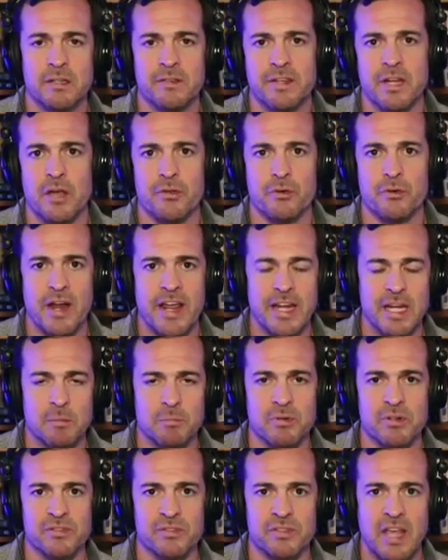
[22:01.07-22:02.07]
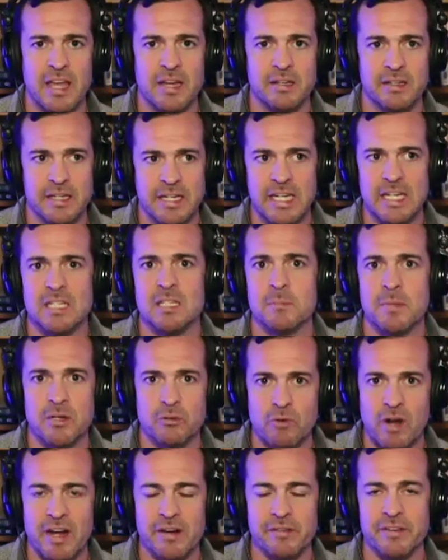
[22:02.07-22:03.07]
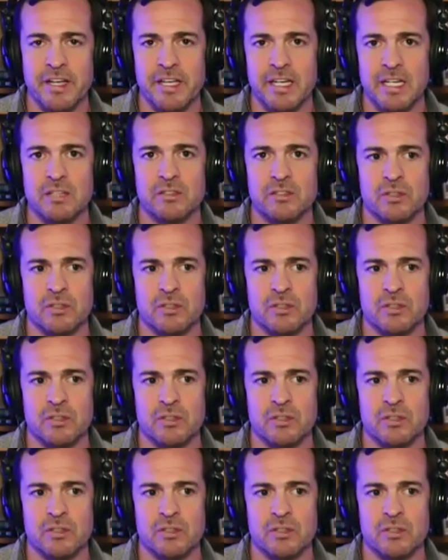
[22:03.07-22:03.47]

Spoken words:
the other 80% need to be renovated.